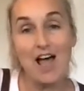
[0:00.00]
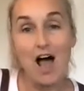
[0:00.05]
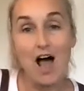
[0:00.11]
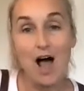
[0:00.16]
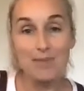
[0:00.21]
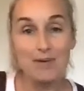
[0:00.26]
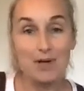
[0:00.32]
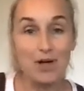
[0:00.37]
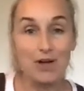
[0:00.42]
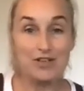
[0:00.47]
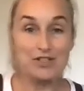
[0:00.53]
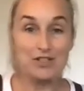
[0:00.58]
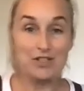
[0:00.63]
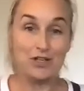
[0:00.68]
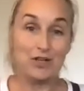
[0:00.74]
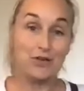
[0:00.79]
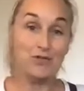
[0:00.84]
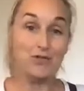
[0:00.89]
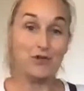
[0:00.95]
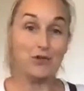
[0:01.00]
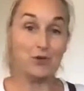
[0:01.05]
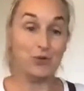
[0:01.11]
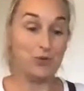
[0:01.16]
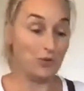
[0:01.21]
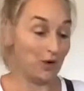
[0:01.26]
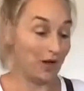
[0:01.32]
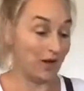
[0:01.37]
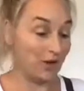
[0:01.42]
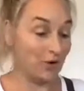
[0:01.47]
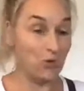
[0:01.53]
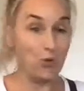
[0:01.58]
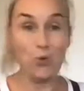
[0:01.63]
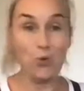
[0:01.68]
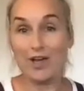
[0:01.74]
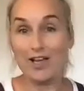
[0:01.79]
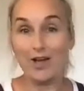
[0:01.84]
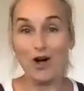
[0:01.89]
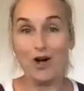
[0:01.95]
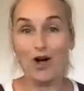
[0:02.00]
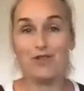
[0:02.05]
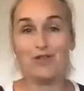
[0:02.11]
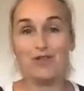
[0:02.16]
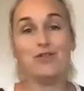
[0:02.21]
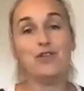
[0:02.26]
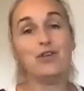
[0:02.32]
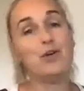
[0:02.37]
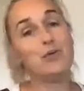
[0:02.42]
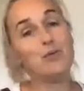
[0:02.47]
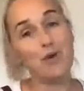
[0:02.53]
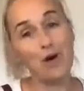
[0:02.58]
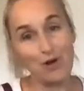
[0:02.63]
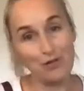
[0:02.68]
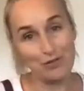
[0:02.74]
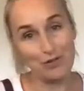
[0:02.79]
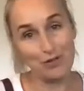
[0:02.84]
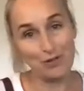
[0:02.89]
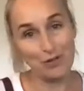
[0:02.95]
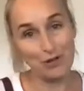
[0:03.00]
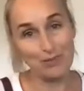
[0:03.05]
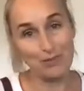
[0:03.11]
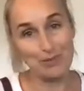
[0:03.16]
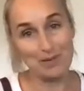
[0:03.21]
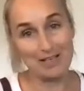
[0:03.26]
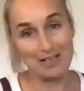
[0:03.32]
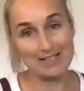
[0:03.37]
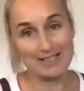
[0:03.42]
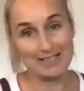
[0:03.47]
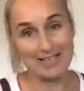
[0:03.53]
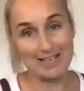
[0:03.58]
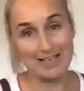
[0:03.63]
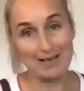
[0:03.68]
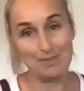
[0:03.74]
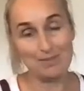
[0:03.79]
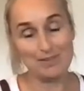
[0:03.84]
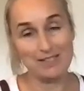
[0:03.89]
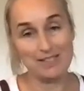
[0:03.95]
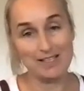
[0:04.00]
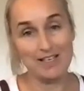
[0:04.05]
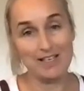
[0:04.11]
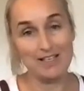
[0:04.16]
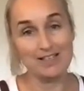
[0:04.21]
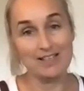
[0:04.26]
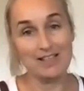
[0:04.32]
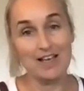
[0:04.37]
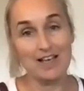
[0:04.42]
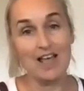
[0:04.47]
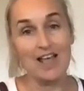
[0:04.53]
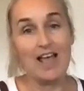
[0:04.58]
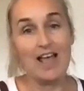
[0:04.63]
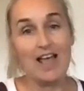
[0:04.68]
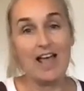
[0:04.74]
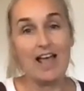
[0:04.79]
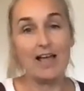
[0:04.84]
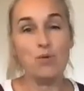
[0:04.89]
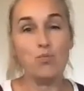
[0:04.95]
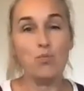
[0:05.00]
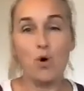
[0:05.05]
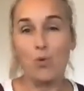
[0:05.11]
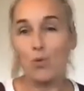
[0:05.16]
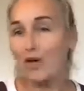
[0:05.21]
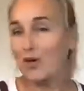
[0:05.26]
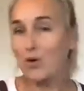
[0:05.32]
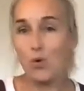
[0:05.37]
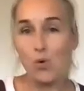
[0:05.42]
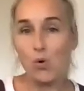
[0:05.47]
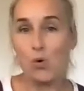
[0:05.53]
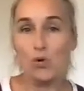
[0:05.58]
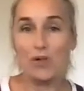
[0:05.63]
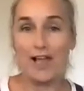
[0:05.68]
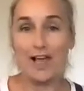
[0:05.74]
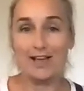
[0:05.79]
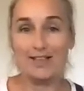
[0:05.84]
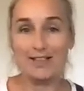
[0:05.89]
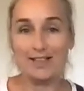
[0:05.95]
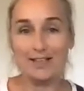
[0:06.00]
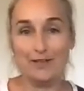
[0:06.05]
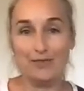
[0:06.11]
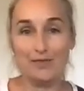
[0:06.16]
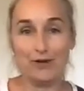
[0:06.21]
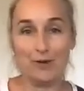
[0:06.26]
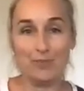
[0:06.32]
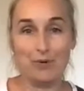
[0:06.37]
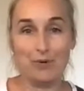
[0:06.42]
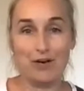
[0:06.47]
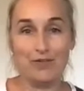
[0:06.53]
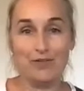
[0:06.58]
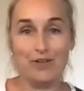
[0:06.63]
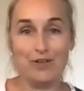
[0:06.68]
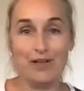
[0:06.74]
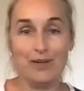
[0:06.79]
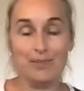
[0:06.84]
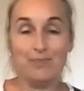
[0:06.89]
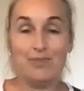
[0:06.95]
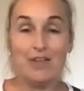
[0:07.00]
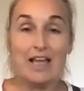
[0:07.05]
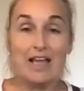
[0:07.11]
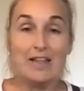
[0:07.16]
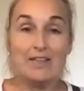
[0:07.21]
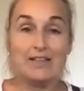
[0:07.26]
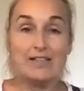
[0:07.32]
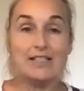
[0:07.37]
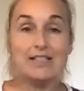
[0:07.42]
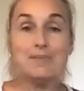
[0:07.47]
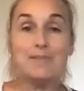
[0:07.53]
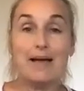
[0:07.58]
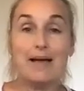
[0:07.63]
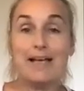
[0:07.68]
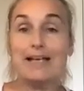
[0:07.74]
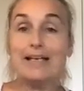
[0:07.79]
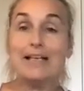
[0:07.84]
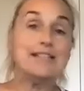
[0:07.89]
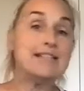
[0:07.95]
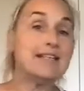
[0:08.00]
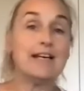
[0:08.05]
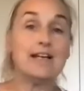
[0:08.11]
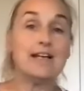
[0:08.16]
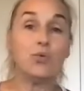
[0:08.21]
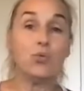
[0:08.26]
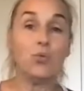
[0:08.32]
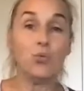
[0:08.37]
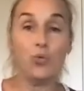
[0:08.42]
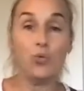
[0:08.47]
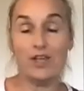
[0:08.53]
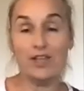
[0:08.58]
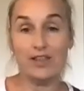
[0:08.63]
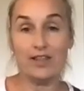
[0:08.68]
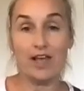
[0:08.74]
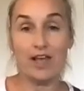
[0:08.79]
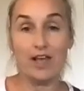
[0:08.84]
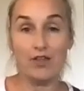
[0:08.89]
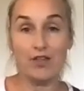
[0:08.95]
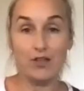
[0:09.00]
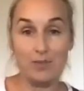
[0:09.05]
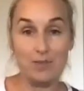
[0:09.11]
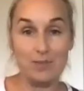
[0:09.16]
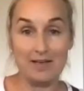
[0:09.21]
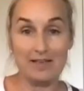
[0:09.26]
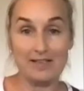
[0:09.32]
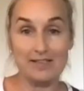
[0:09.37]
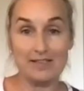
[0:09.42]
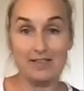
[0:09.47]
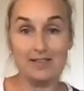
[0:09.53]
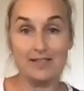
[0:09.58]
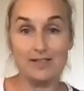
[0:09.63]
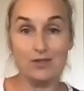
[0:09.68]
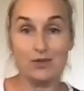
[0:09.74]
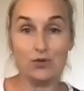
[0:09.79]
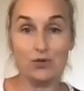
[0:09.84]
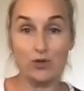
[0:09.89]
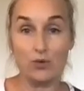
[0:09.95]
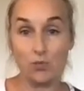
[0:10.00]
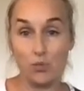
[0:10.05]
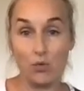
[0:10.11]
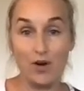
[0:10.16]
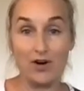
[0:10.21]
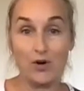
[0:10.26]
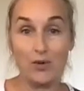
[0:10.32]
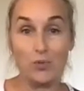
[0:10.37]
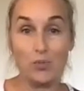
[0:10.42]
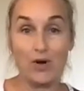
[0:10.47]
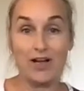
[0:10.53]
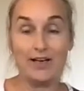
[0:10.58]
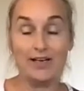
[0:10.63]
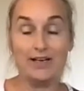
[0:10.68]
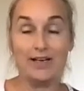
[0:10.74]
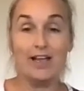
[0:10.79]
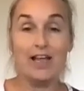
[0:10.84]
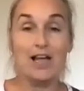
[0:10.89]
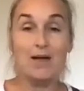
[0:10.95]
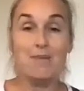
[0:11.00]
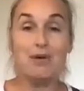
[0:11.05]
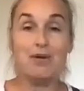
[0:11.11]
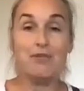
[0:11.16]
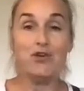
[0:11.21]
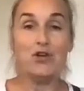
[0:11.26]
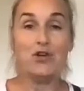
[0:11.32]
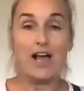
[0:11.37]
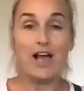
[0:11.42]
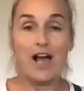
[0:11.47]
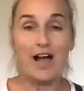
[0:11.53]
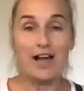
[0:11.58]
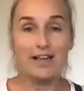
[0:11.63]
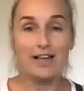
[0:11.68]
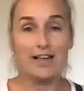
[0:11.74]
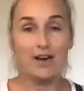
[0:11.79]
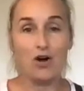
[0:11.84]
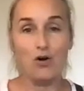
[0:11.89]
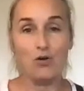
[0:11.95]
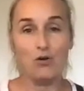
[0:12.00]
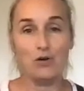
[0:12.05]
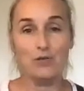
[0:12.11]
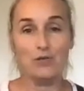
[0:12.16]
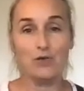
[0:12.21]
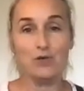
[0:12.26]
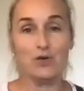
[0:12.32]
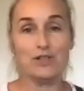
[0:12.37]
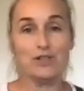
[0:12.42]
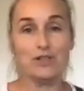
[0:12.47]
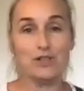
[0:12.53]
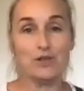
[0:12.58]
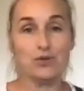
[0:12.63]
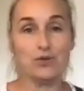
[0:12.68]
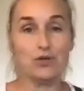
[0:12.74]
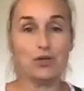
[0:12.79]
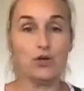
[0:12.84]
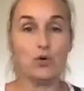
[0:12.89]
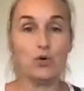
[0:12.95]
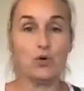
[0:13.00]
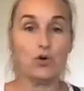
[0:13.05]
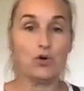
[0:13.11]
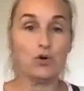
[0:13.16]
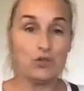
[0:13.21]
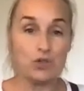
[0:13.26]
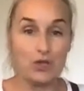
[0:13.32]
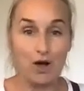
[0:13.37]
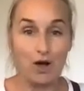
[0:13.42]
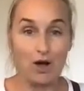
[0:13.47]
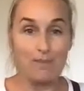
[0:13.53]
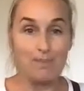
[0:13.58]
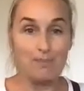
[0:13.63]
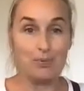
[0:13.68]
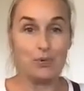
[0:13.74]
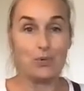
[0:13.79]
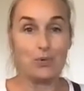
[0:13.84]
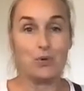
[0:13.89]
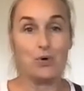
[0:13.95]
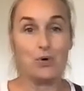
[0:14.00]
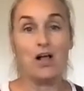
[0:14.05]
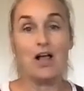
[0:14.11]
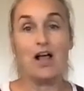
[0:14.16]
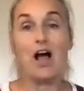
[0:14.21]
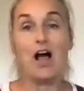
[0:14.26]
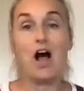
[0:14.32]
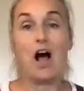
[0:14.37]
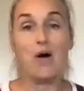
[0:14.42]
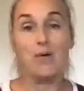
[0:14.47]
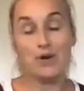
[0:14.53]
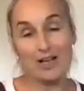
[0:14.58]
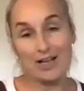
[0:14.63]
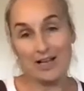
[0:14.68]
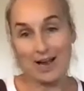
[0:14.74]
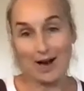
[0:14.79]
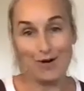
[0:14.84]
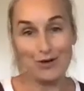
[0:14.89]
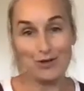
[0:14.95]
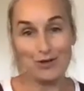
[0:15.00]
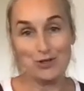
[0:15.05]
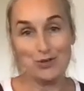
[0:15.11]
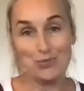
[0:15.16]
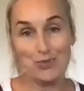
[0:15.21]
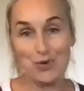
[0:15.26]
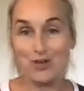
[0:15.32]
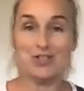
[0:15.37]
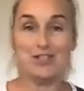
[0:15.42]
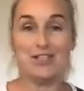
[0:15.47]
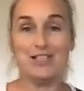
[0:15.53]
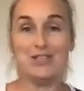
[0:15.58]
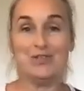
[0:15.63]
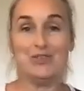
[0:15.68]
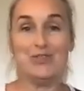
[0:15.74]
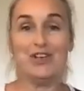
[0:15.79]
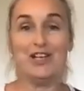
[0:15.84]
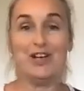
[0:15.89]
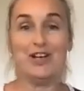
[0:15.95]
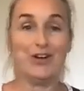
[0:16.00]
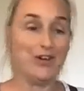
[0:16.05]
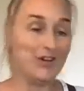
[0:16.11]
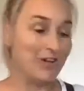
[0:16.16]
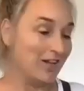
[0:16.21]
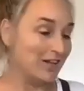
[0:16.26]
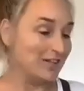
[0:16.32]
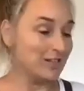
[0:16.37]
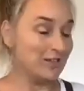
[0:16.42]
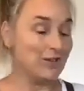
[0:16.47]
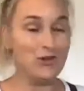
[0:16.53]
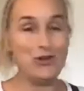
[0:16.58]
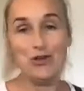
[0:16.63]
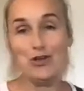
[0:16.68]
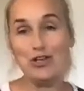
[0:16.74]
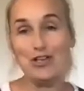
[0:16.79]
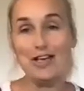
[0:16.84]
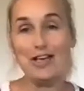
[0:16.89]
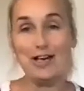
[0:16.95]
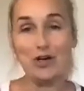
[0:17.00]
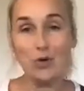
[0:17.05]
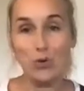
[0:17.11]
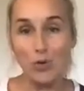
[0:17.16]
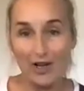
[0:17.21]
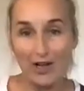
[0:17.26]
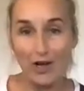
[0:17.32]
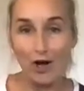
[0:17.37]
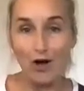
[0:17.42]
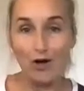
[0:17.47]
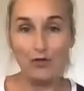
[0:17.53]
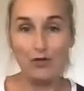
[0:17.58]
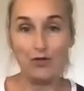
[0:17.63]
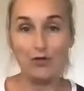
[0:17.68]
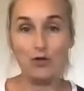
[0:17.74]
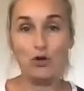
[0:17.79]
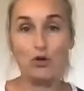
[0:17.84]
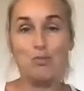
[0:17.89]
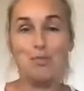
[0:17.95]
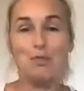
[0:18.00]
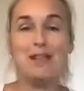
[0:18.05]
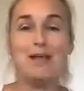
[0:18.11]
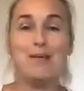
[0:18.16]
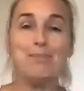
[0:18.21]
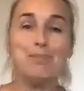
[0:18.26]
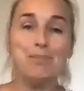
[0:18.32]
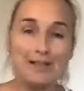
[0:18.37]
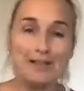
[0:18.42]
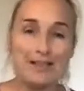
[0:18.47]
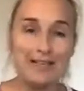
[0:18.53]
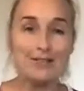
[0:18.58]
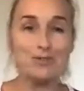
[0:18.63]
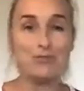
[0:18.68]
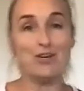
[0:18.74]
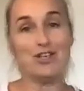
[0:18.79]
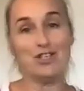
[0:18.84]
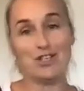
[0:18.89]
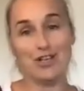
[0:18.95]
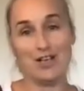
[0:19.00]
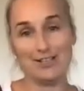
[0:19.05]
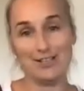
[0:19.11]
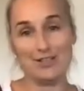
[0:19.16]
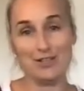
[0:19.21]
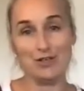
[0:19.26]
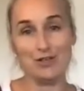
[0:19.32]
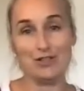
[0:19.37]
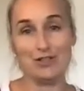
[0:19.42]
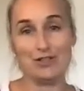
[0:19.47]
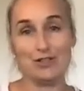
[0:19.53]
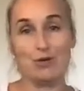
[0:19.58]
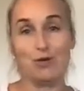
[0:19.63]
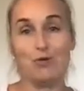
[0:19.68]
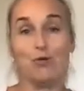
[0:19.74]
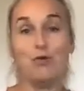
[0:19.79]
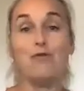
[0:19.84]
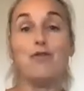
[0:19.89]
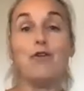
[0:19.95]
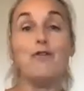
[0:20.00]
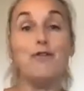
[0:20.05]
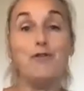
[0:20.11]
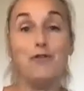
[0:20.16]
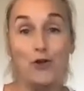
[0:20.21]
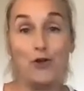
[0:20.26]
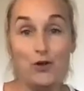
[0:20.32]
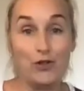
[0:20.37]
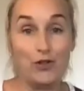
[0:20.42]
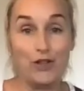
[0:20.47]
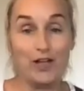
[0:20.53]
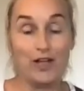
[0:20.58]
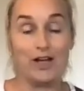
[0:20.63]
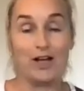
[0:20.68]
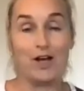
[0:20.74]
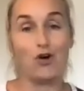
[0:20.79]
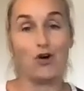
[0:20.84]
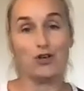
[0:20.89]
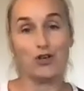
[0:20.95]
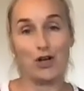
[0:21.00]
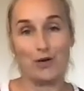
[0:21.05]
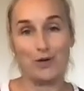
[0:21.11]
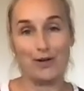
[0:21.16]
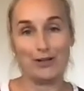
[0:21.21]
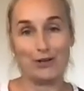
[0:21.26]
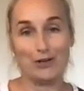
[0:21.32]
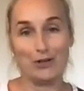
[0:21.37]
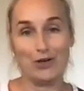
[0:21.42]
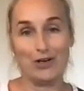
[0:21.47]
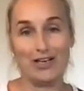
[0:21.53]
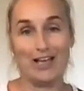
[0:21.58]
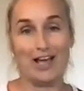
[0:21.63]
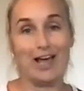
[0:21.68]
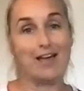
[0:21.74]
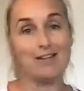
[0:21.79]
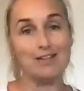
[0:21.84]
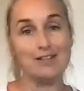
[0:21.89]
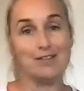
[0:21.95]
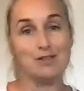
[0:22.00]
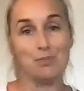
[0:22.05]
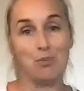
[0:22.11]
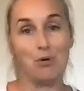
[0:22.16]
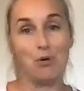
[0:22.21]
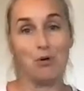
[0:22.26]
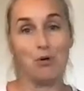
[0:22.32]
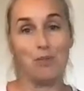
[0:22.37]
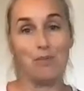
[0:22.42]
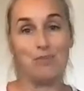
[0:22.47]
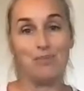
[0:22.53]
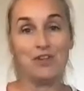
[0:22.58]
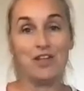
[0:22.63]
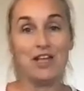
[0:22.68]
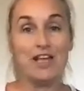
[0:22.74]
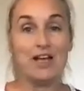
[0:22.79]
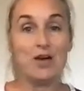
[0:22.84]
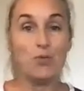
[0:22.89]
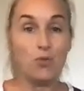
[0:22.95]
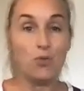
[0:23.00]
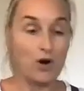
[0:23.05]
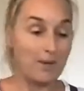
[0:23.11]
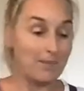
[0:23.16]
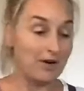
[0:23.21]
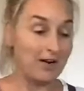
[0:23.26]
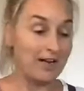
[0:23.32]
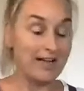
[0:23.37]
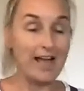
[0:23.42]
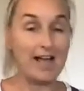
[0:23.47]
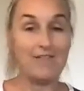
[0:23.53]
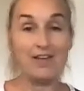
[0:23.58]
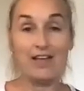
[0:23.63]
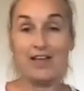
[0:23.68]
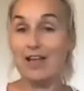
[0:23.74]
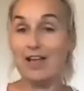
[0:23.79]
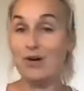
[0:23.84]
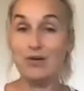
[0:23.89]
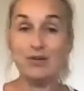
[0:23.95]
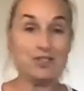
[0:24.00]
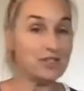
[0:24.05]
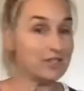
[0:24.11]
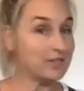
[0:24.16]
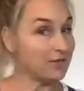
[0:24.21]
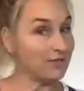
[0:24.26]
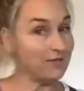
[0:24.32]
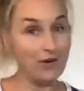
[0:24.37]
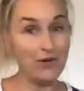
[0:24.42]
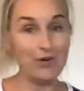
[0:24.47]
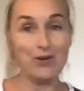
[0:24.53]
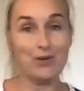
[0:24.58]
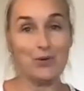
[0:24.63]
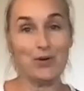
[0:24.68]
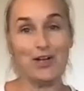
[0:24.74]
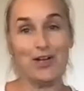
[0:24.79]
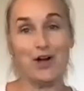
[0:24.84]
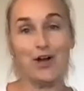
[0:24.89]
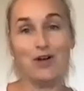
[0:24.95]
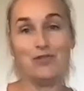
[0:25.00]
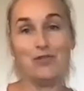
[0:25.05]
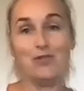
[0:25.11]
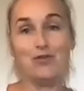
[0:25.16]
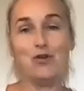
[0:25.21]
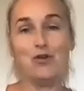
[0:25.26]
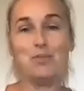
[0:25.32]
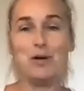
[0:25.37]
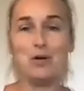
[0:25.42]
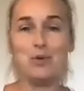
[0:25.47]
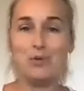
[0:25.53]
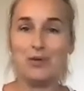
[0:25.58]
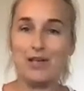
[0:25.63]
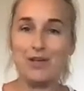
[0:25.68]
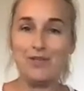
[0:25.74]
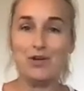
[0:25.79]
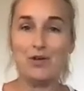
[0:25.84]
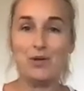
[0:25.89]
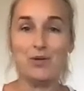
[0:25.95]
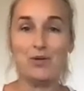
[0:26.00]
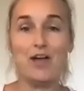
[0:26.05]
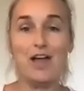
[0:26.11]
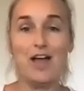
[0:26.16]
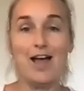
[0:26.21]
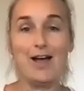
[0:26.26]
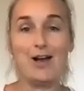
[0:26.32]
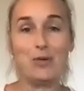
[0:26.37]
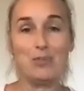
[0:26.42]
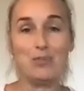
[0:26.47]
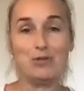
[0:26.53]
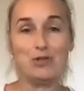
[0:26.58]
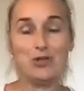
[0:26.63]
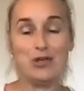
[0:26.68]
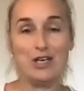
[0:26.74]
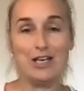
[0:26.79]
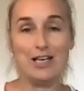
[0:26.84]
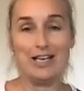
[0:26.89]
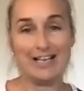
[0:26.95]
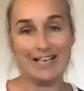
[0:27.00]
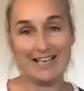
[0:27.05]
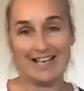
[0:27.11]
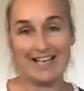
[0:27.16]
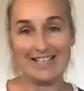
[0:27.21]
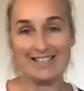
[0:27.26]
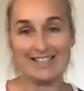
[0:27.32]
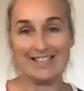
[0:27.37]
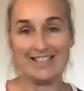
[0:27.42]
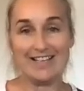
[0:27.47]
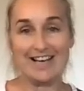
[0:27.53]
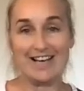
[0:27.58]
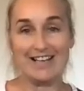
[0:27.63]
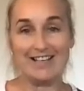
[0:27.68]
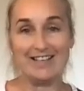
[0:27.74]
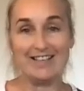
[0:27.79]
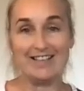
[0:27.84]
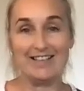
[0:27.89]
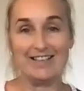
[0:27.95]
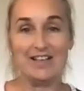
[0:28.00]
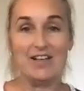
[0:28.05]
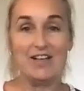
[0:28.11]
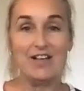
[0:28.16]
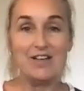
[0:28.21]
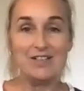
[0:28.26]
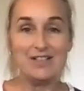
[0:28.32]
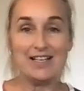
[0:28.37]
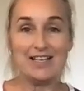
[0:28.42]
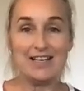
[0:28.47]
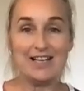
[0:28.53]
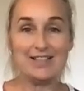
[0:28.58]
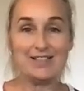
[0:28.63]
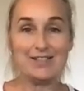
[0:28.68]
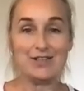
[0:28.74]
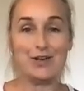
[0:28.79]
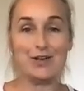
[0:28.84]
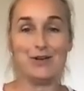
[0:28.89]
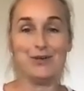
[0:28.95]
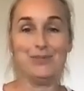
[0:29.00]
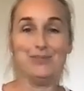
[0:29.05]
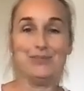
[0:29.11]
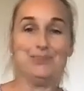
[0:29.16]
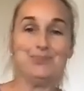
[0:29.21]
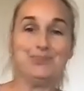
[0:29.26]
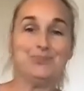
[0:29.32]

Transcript: I'm going to give you a quick overview of the Thermix TM6 in what we call our delivery briefing. This is mainly done with a Thermix consultant one-on-one, but if you can't get hold of your consultant or you're time poor, I would encourage you to watch this video so that you can get a quick overview, but then please reach out to your consultant for further ongoing learning and support. What I'm going to cover here is just a very quick overview, but it'll give you an opportunity to get started. So let's go.